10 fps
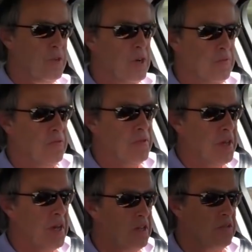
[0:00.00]
after the
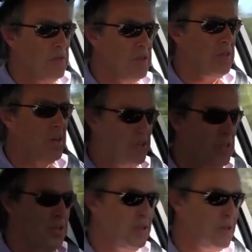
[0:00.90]
V8, this V6
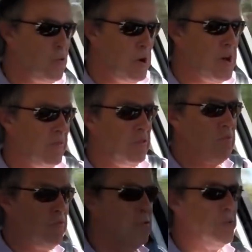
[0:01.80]
doesn't quite have the
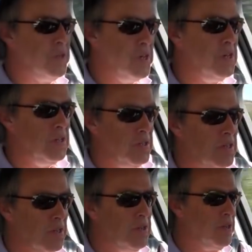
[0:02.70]
performance. It is
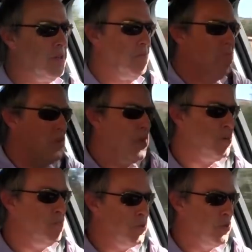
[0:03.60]
yeah, it
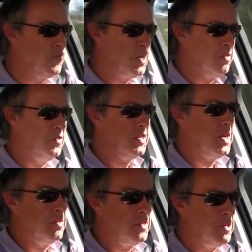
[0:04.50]
could be on par with the
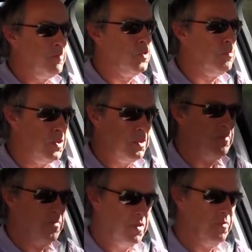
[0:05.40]
outgoing model, but the,
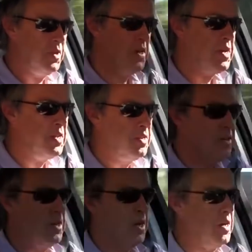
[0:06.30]
the
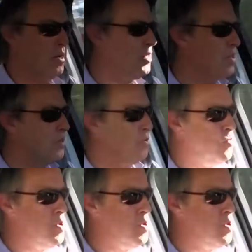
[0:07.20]
V8 uh, diesel